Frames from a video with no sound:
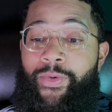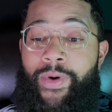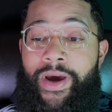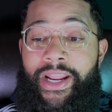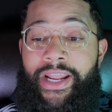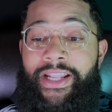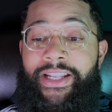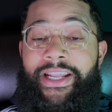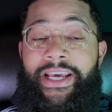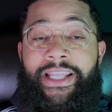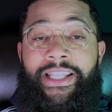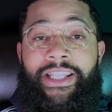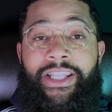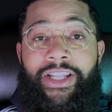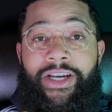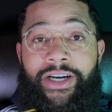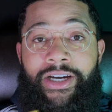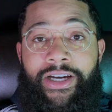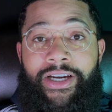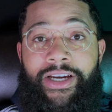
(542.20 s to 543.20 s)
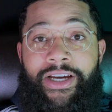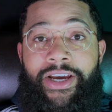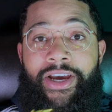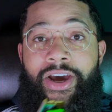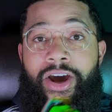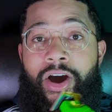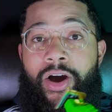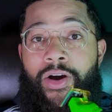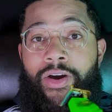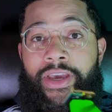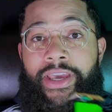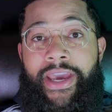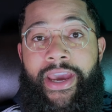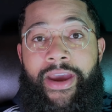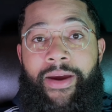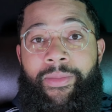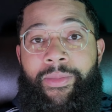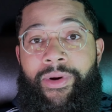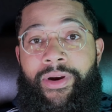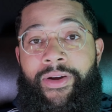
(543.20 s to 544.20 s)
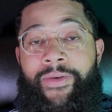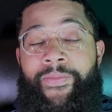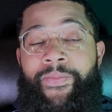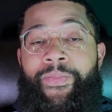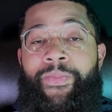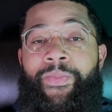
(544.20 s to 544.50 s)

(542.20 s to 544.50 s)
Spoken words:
way that they look on camera.